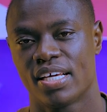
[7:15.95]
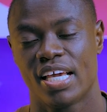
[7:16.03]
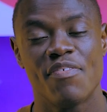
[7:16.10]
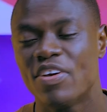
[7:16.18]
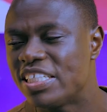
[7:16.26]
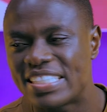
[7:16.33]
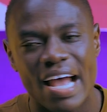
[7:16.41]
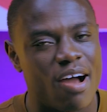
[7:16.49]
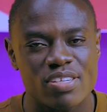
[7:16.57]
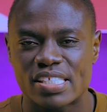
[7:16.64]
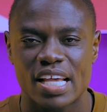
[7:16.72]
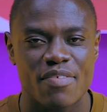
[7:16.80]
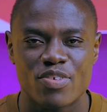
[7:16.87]
Even
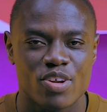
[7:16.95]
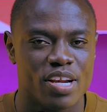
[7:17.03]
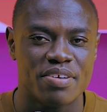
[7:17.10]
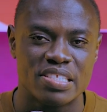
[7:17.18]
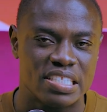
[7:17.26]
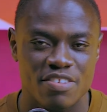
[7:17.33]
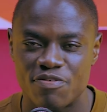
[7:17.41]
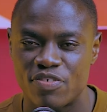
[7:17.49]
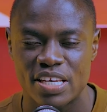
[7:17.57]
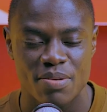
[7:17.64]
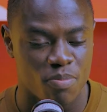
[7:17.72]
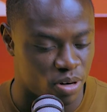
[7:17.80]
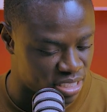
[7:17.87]
child self, they receive
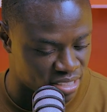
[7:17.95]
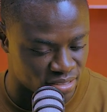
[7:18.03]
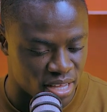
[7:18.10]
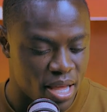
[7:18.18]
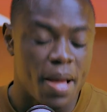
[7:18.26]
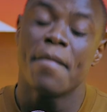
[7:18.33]
feeding bottle.